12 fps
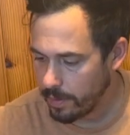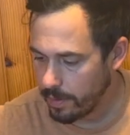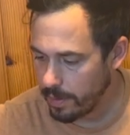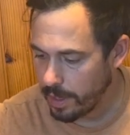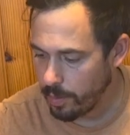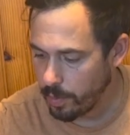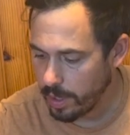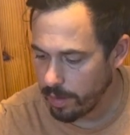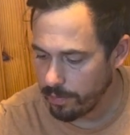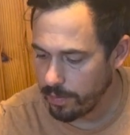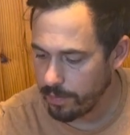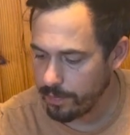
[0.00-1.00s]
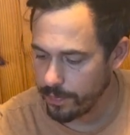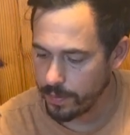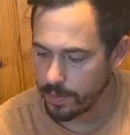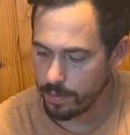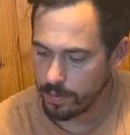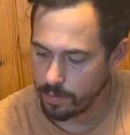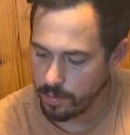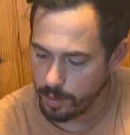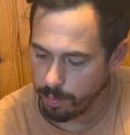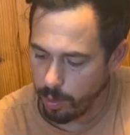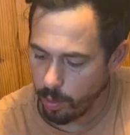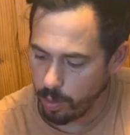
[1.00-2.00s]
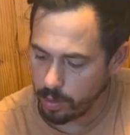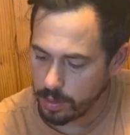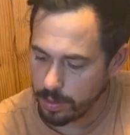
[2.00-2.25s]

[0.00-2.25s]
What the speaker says: Then we have the bolt.